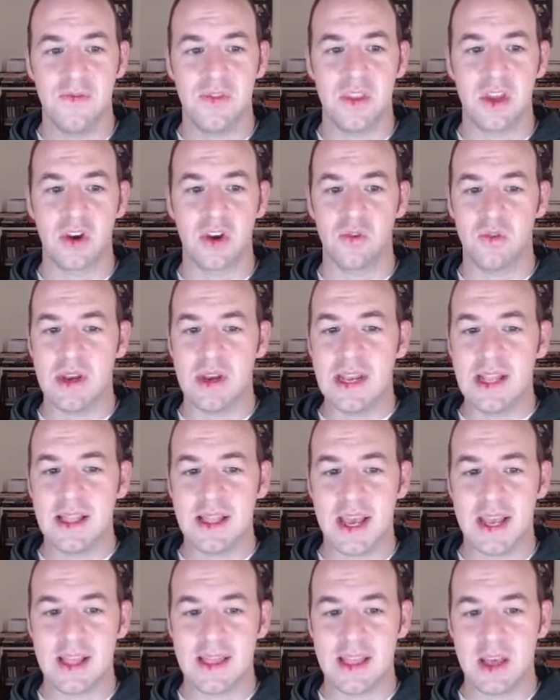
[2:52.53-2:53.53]
The
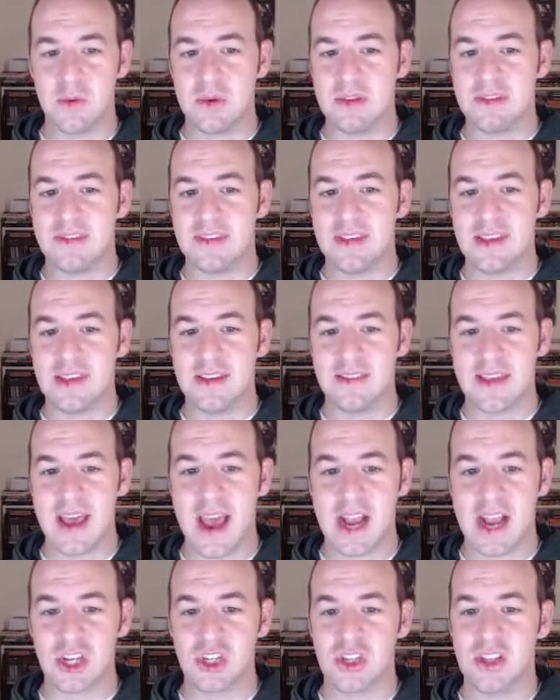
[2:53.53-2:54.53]
green light that we see is
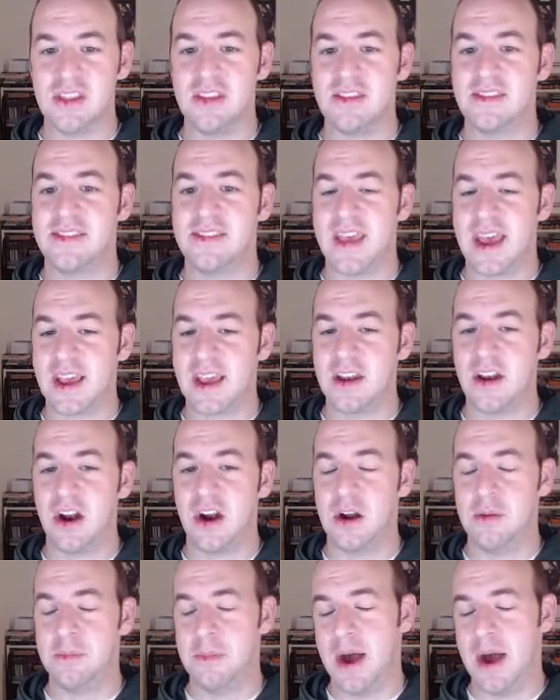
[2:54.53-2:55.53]
actually the second
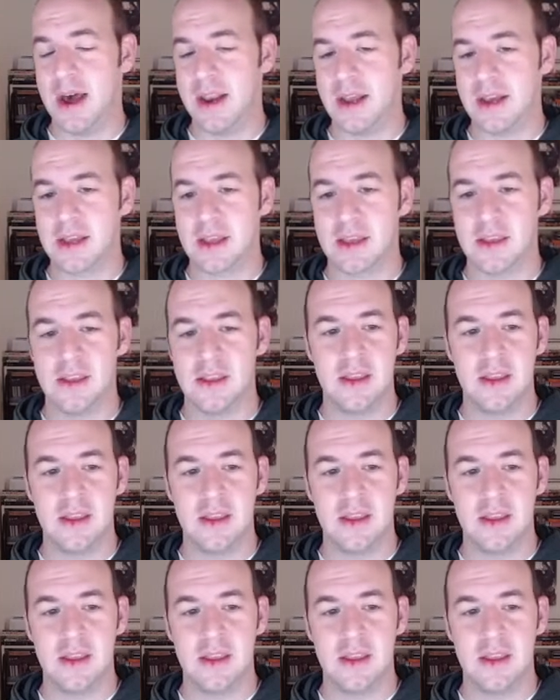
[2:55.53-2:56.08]
harmonic